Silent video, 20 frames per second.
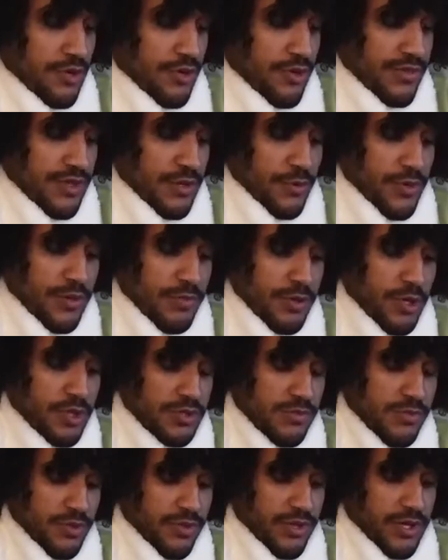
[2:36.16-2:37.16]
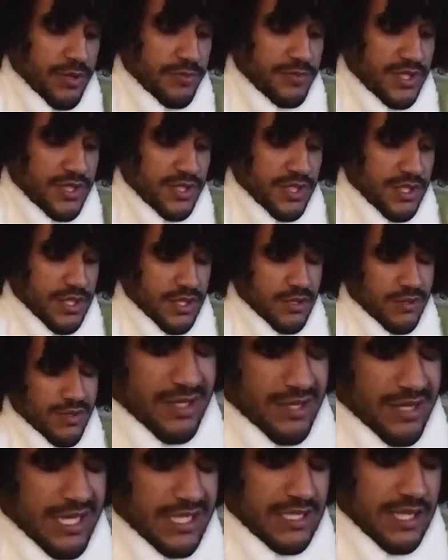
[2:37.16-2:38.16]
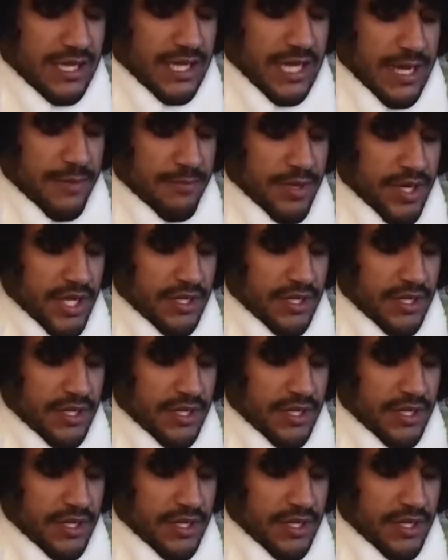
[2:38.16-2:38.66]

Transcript: the only thing with opposable thumbs. Well, that's a lie,